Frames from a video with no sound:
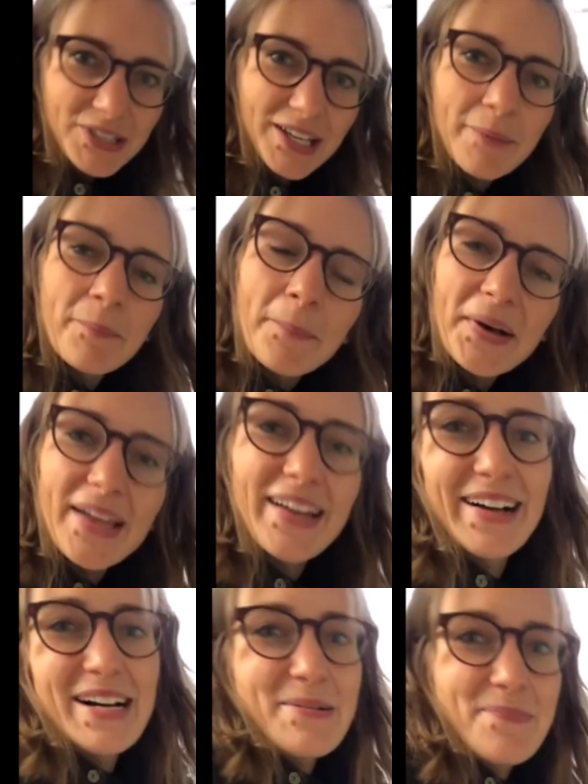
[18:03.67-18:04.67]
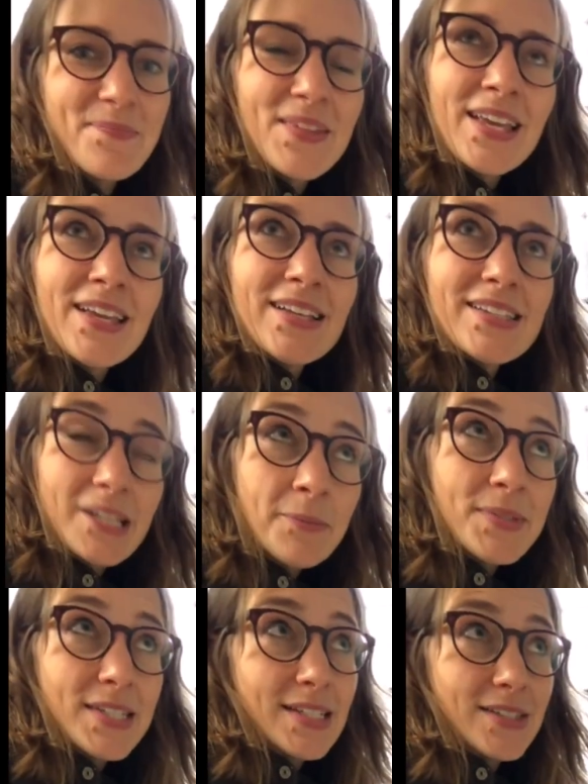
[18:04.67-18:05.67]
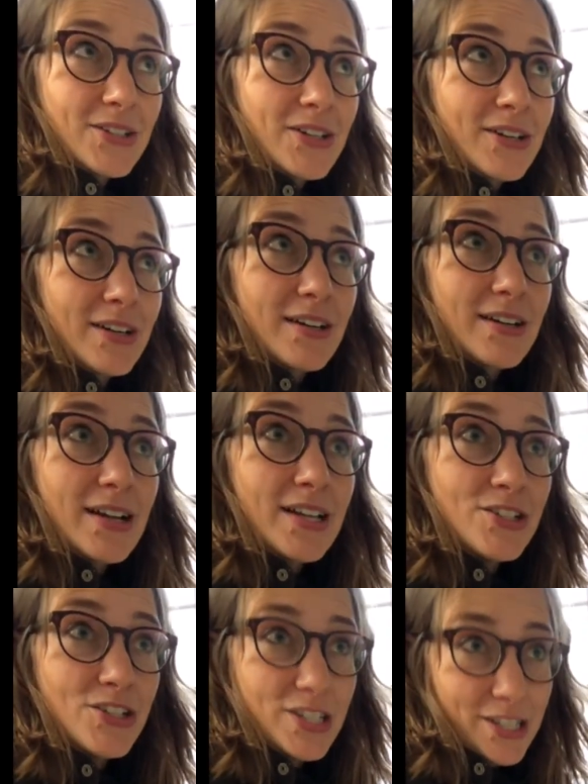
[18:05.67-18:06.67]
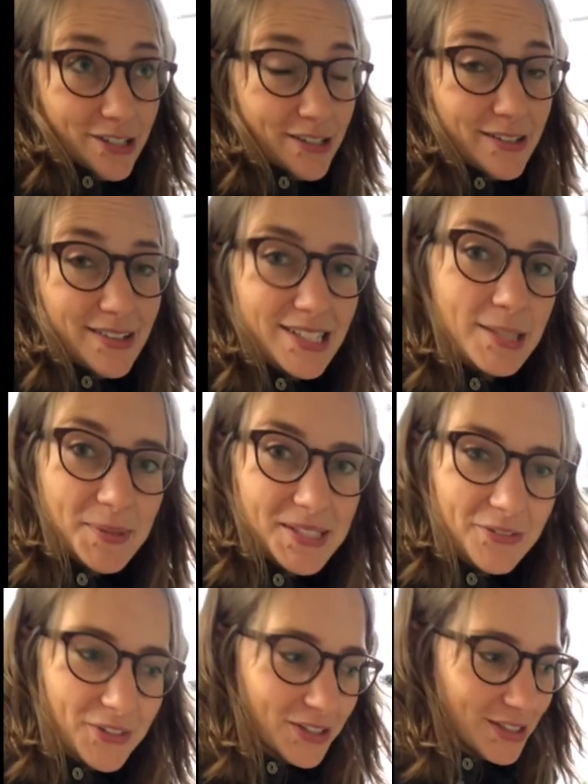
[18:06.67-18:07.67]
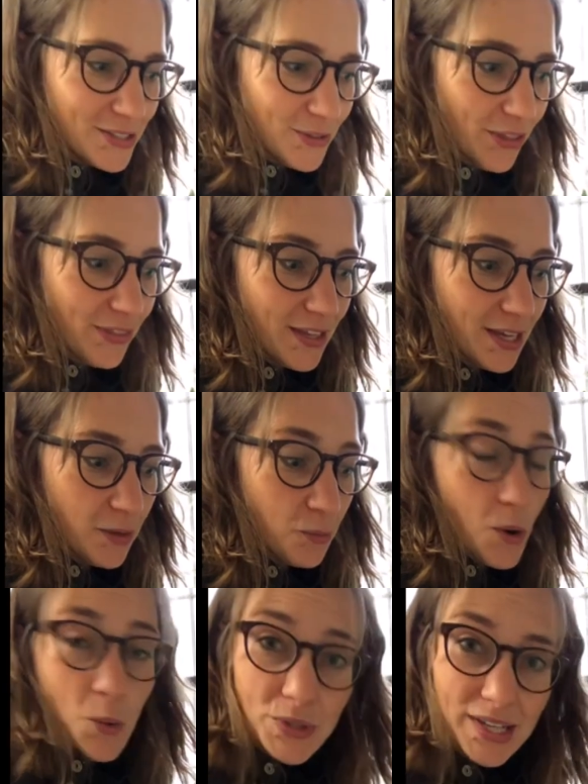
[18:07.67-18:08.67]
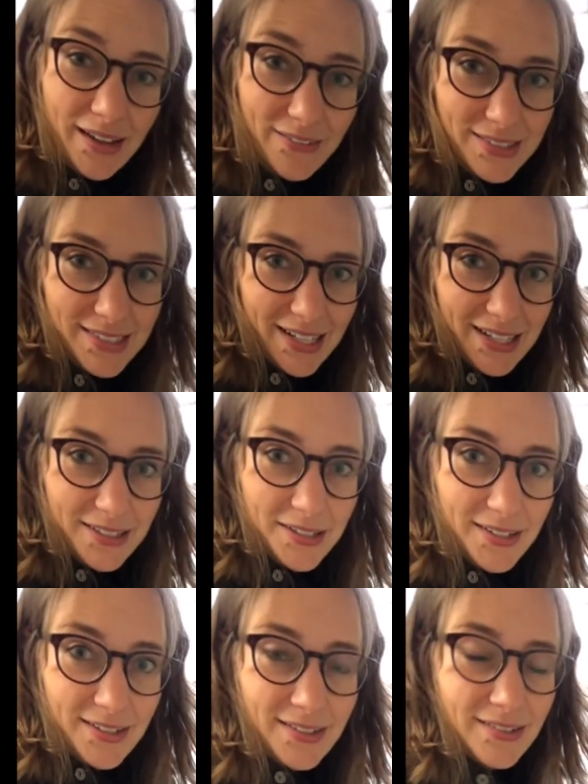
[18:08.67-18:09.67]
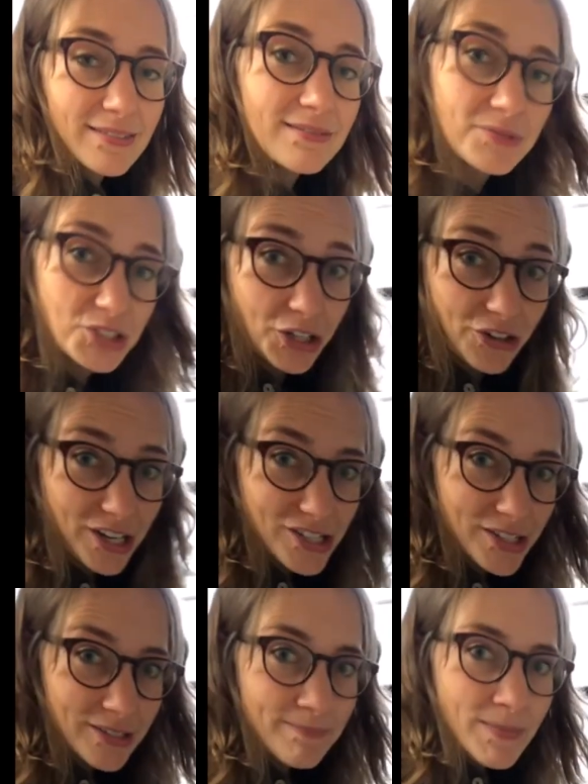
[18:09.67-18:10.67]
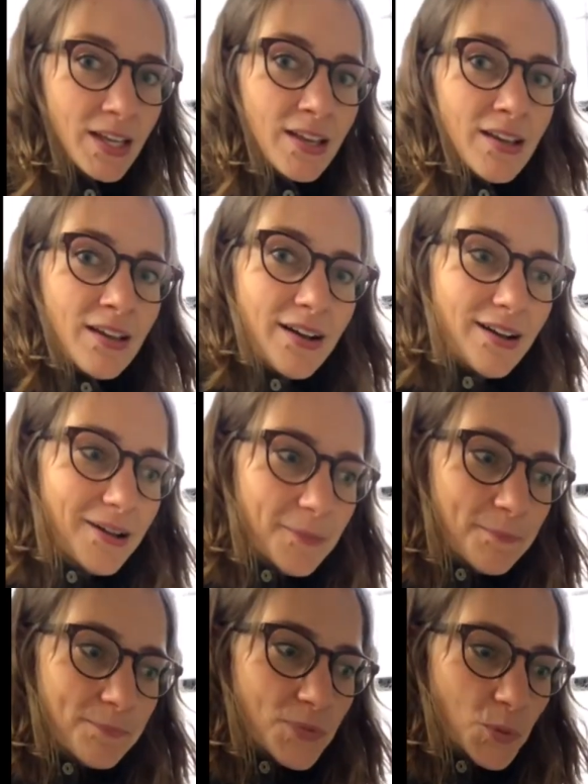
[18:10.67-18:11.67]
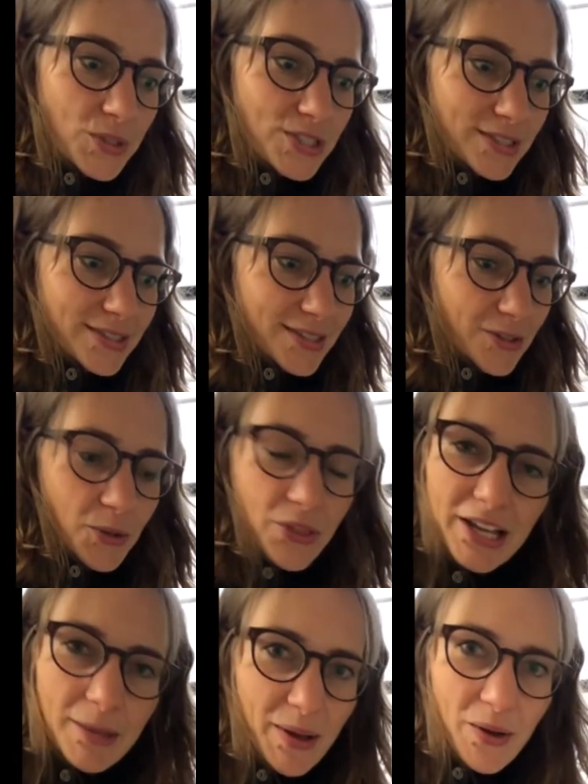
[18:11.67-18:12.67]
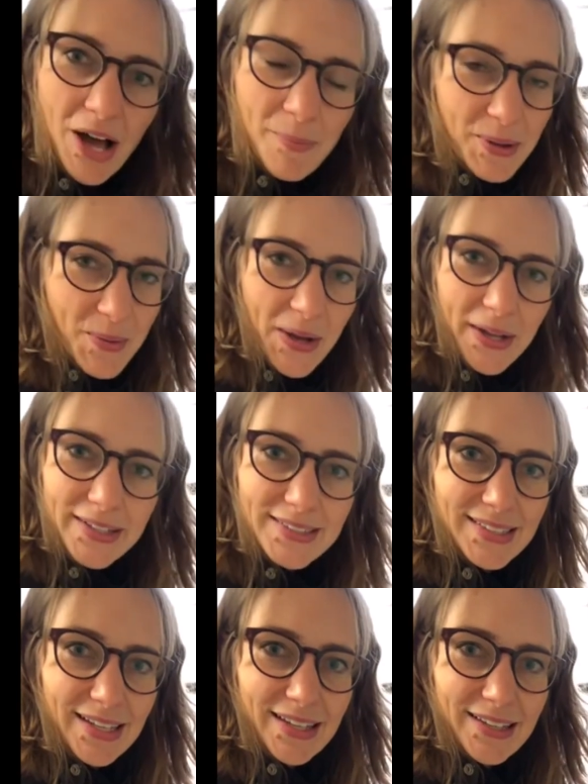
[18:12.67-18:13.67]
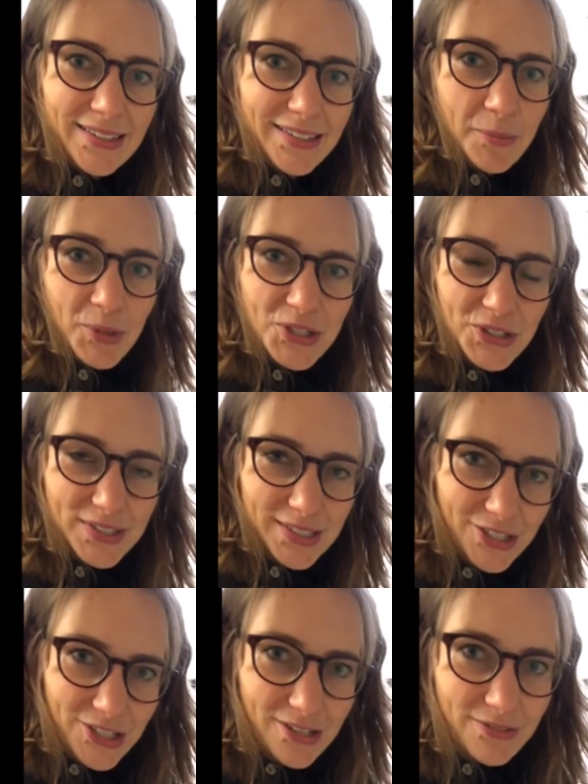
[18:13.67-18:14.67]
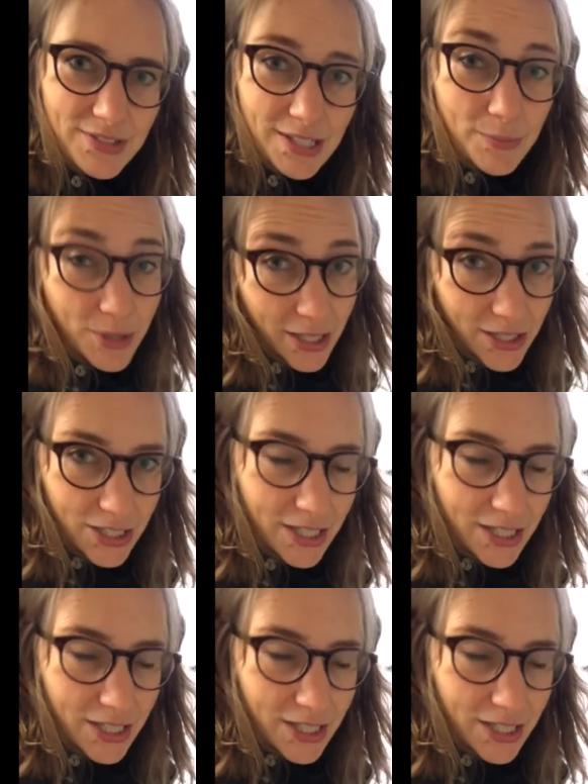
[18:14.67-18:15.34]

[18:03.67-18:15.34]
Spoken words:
But some seeds are engineered specifically so that they won't have a second generation, which is a whole thing about copyrights and commercialization of seed production.